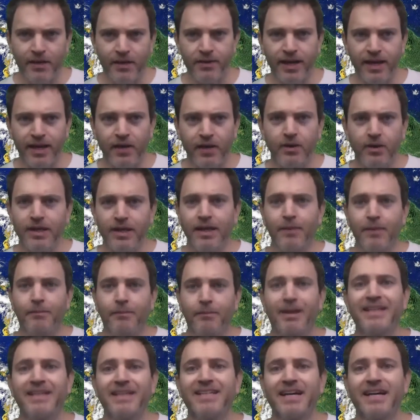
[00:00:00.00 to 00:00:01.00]
Now,
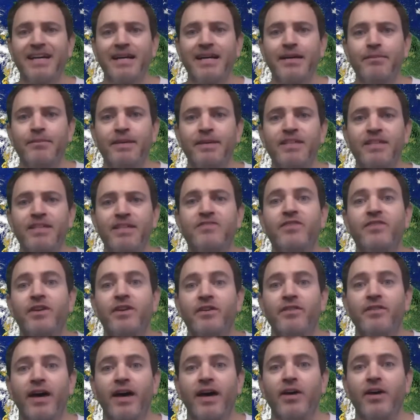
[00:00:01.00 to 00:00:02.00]
my time is very
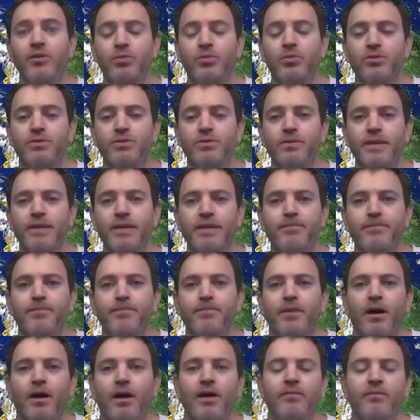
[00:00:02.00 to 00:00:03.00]
valuable to me.
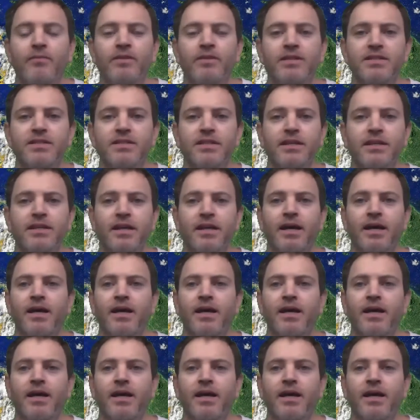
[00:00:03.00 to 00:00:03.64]
Obviously,